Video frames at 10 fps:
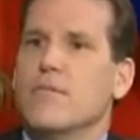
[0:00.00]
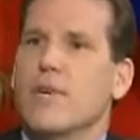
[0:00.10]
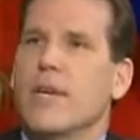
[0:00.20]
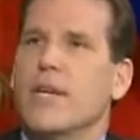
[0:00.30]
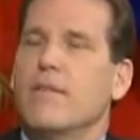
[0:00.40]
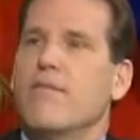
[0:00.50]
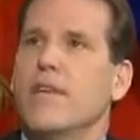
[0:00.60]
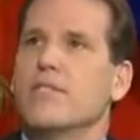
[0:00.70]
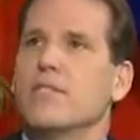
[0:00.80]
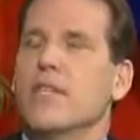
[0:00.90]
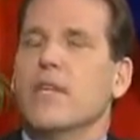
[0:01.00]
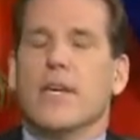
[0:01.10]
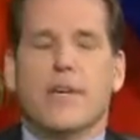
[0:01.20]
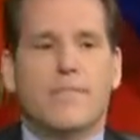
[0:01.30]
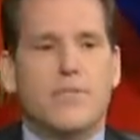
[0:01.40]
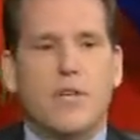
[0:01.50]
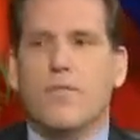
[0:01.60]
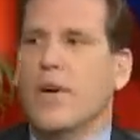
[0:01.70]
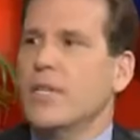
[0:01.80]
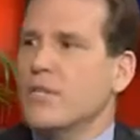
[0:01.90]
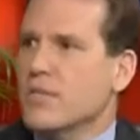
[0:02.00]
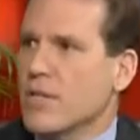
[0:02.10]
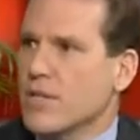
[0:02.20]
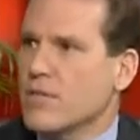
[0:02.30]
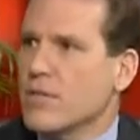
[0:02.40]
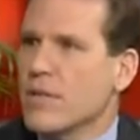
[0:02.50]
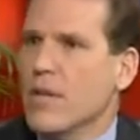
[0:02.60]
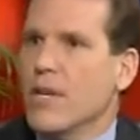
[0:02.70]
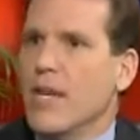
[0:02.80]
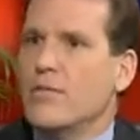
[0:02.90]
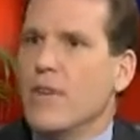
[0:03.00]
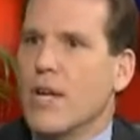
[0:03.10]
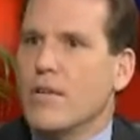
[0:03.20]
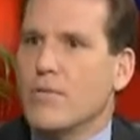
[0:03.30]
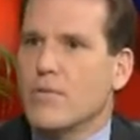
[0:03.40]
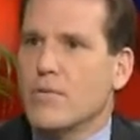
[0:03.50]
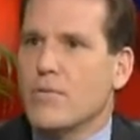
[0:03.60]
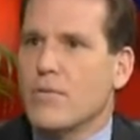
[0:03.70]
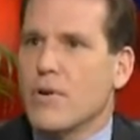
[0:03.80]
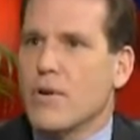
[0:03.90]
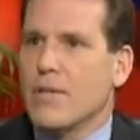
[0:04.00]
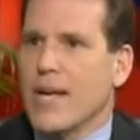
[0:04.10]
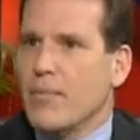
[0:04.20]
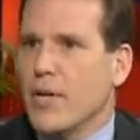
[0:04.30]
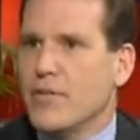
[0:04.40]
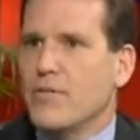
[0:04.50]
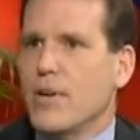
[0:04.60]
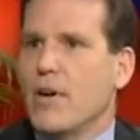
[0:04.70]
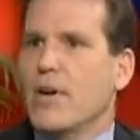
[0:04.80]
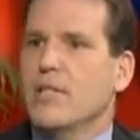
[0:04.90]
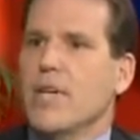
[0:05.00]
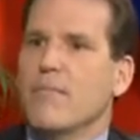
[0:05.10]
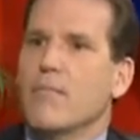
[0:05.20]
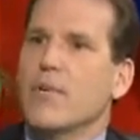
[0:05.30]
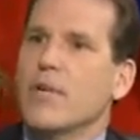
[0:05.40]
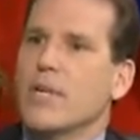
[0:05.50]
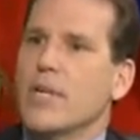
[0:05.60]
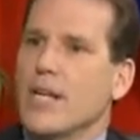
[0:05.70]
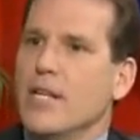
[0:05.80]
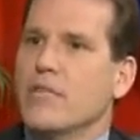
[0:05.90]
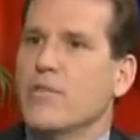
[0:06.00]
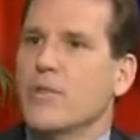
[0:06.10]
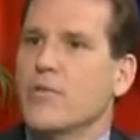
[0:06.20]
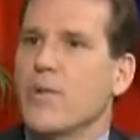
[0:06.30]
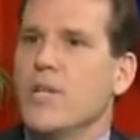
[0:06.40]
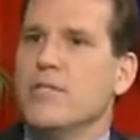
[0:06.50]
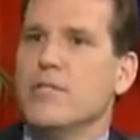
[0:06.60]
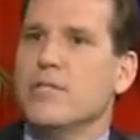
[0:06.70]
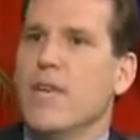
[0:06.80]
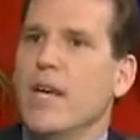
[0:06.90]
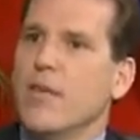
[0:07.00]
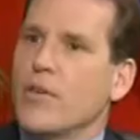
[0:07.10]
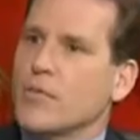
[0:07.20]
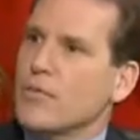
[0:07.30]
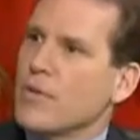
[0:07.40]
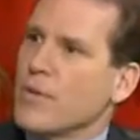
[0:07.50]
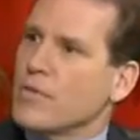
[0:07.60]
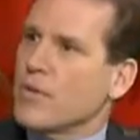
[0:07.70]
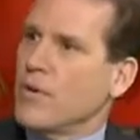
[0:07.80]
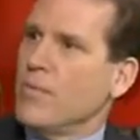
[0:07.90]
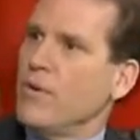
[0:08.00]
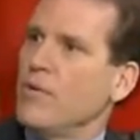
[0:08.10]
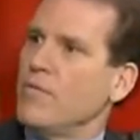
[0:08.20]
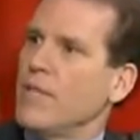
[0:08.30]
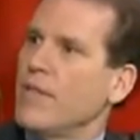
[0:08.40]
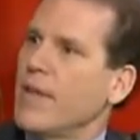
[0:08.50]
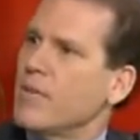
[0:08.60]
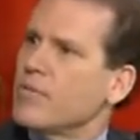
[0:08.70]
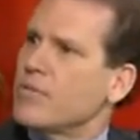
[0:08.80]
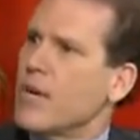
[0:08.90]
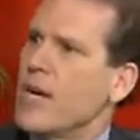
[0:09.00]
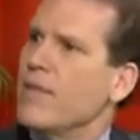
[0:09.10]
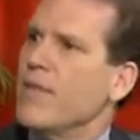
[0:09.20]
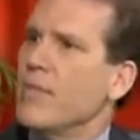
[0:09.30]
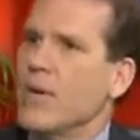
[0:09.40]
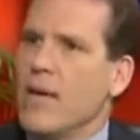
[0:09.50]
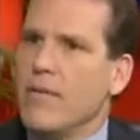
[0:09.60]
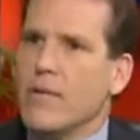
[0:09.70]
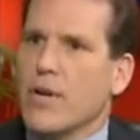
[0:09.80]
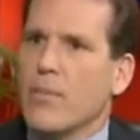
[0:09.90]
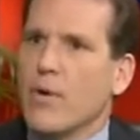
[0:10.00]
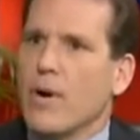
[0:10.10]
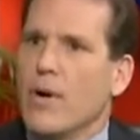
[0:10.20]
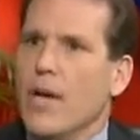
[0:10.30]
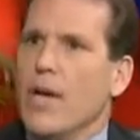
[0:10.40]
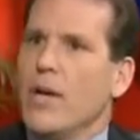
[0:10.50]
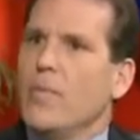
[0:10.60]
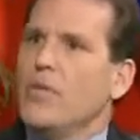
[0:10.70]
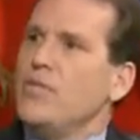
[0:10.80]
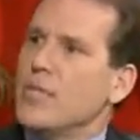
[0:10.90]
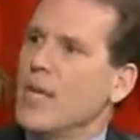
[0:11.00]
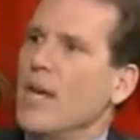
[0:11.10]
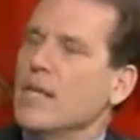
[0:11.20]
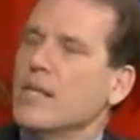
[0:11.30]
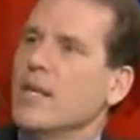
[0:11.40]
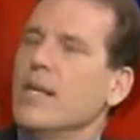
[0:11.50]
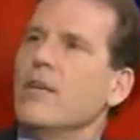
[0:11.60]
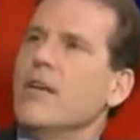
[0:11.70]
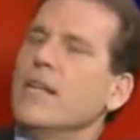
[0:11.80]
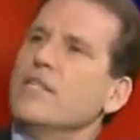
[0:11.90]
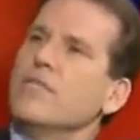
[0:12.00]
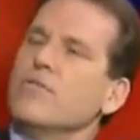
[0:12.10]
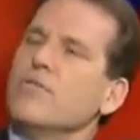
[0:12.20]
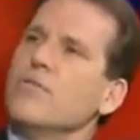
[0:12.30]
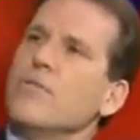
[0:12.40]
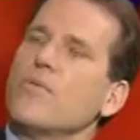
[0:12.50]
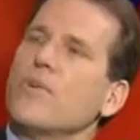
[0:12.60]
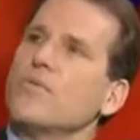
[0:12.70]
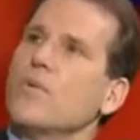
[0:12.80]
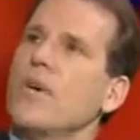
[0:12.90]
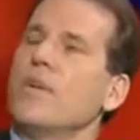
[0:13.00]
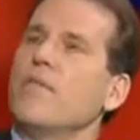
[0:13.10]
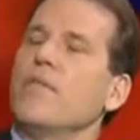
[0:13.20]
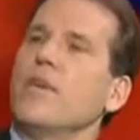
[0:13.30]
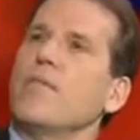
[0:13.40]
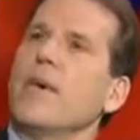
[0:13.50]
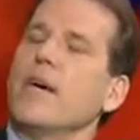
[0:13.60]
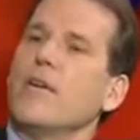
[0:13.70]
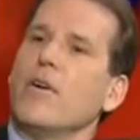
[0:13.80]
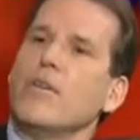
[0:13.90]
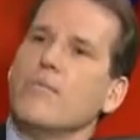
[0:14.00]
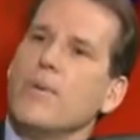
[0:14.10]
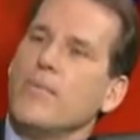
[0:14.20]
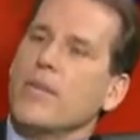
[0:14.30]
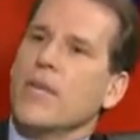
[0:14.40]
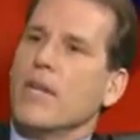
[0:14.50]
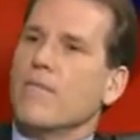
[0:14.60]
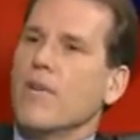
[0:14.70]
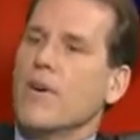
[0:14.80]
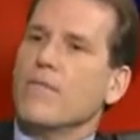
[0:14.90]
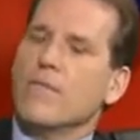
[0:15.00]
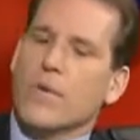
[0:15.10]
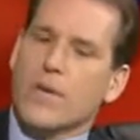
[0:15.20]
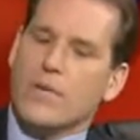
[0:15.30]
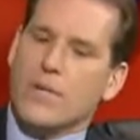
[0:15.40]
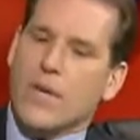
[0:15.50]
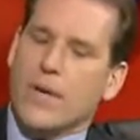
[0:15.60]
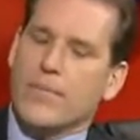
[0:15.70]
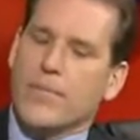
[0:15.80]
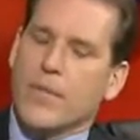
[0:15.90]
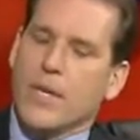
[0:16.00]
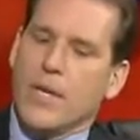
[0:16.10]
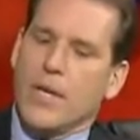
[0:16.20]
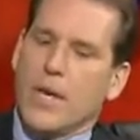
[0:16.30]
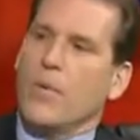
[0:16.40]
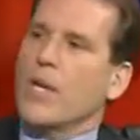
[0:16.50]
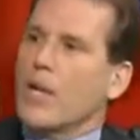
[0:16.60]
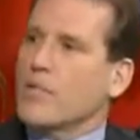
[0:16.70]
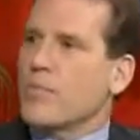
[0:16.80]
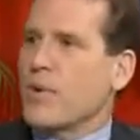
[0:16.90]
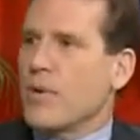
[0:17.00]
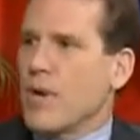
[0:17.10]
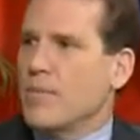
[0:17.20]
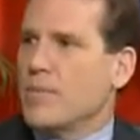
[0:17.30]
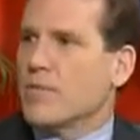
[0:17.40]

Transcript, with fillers: uh, confessing um, self righteousness and trying to restore that place of my heart, as I've broken down each of those places, those torments are removed and they don't drive that behavior, behavior. anymore. Mm. But you can't, uh, you know, and it's true in the world as well. If you think about all the people that get involved with, um, uh, weight loss programs,